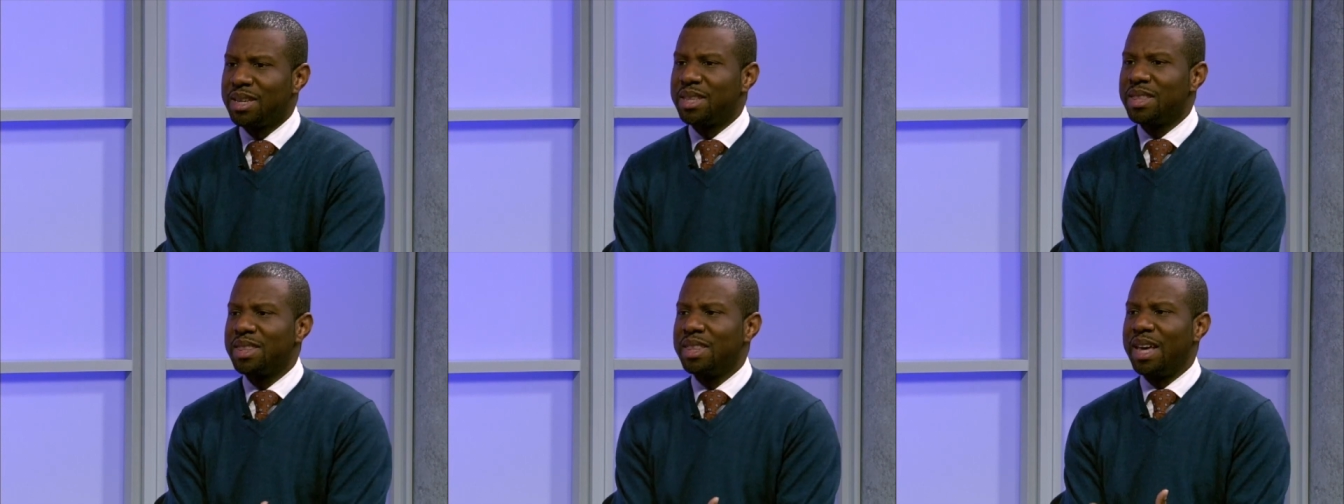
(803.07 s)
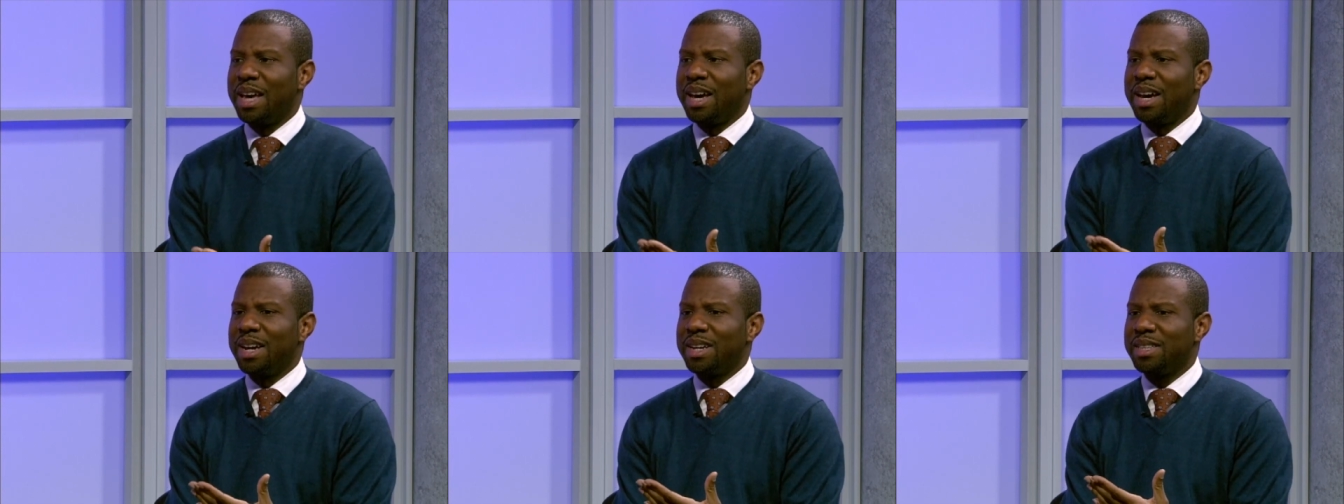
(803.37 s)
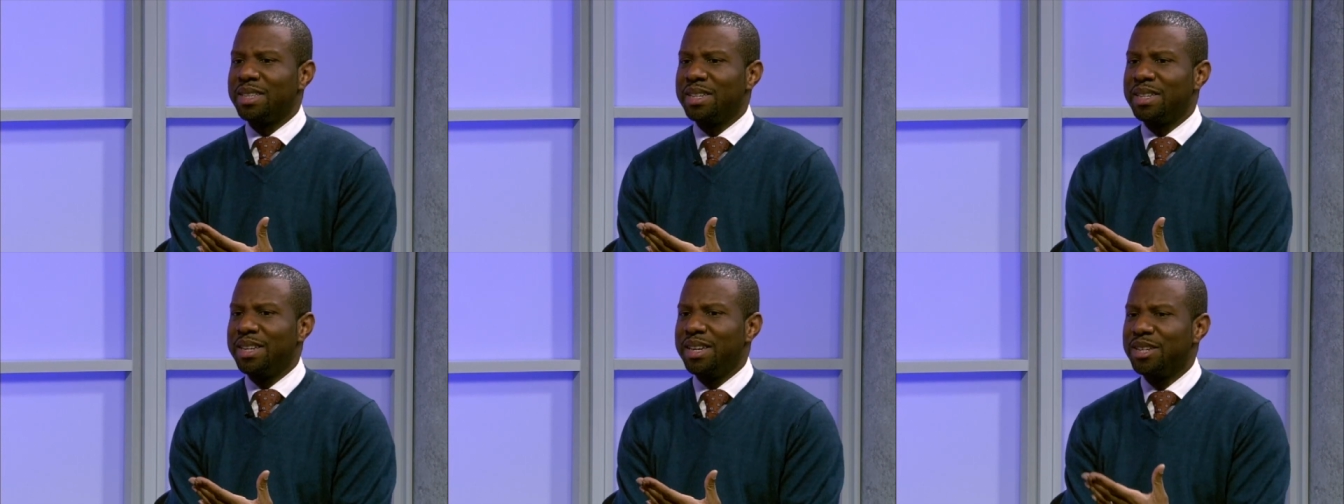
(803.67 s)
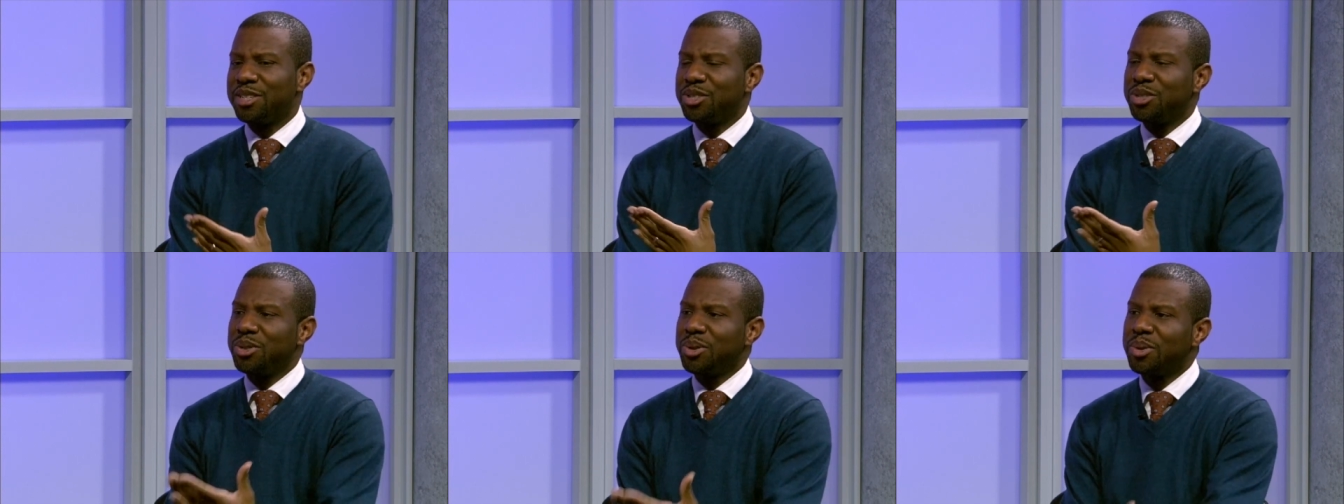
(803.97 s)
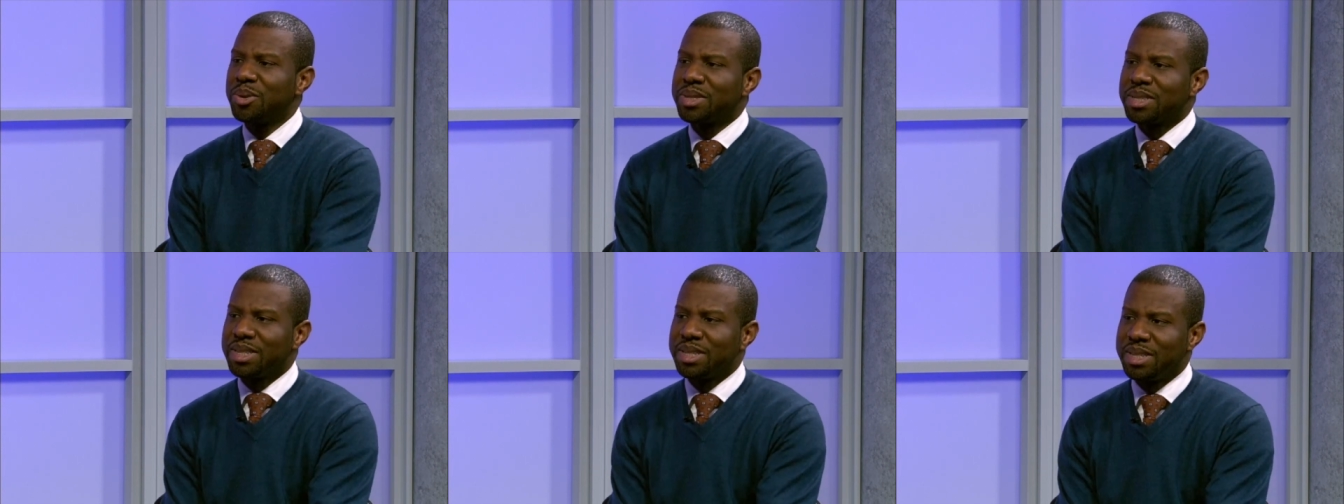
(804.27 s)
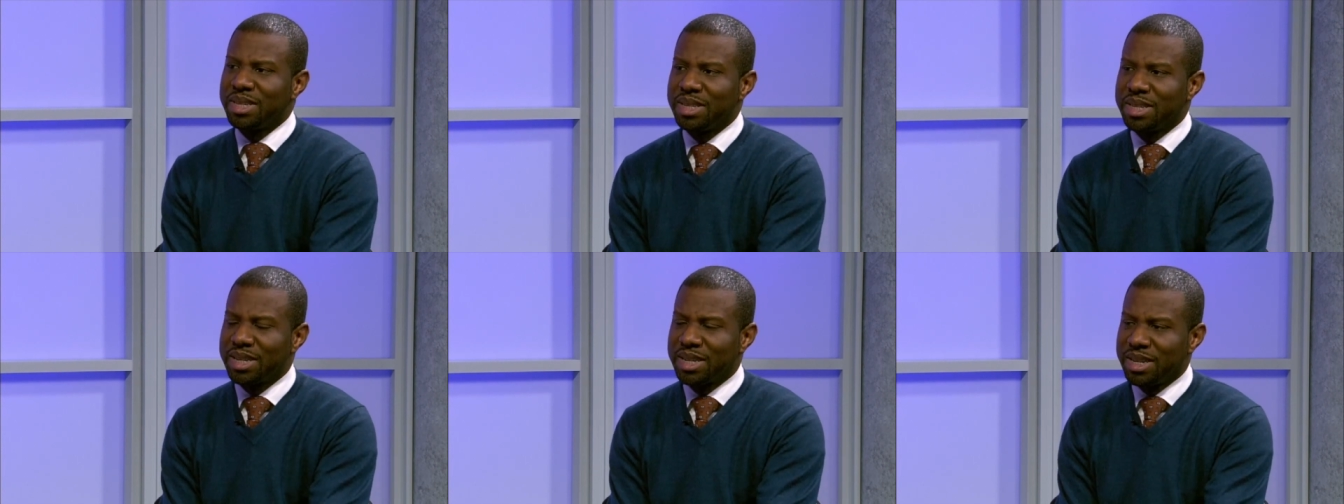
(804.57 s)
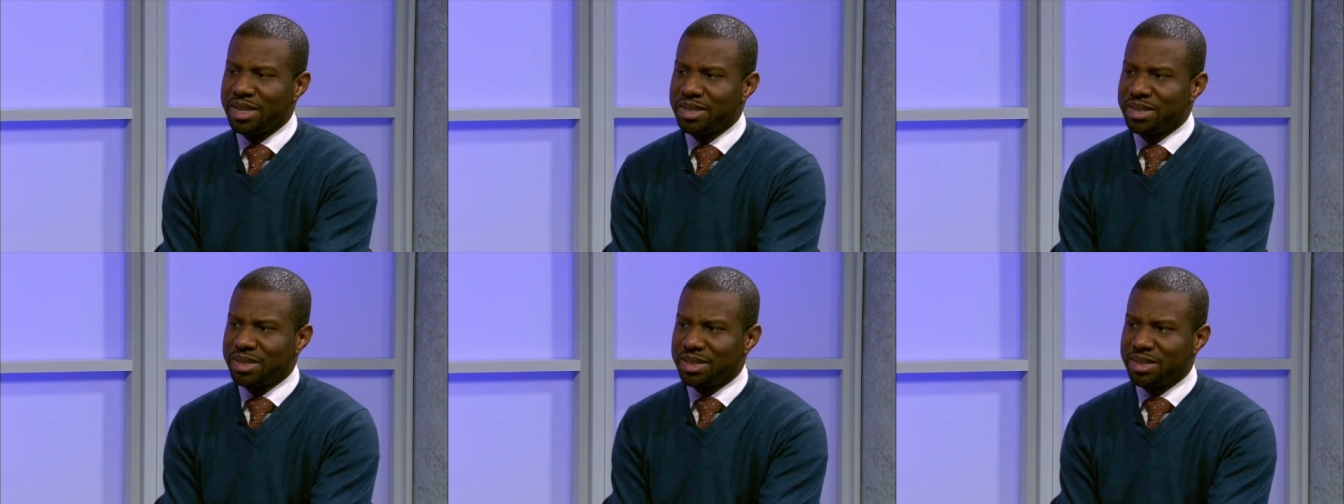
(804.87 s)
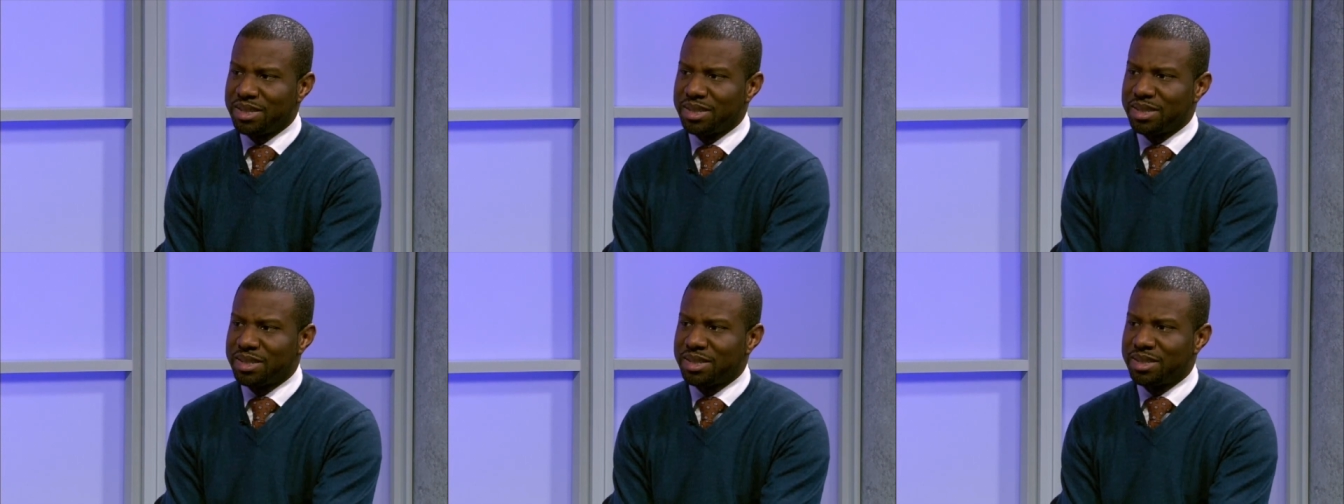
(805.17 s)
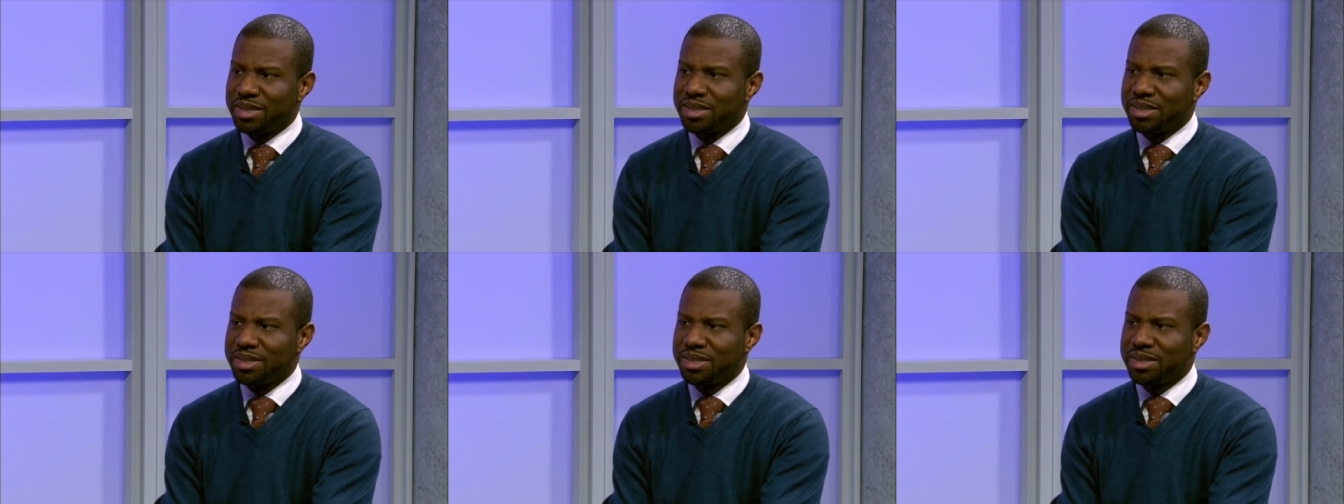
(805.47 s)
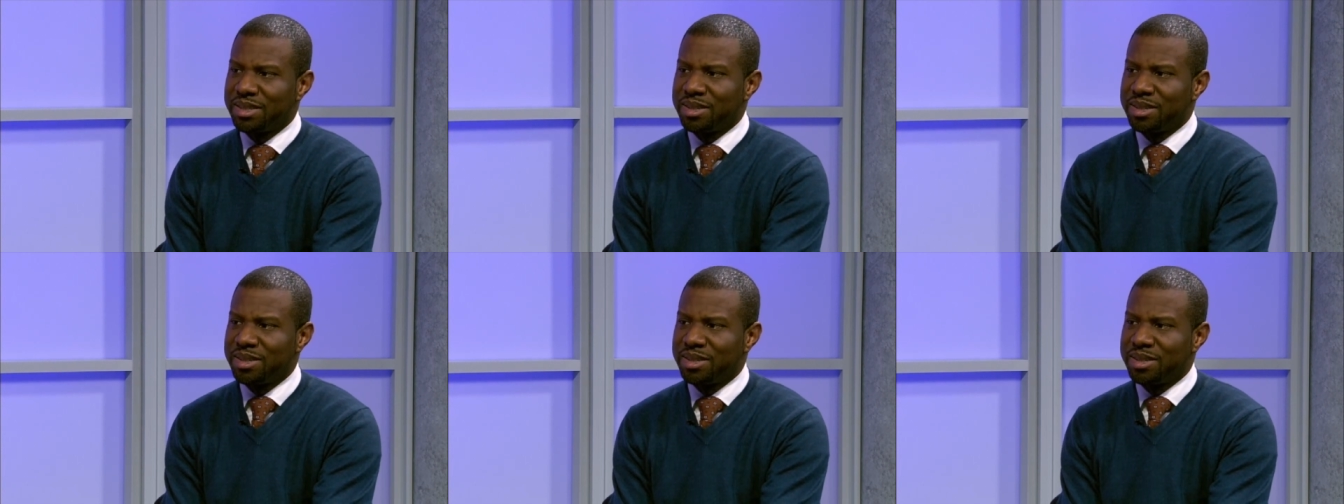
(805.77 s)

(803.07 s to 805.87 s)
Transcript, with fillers: that is using it against us?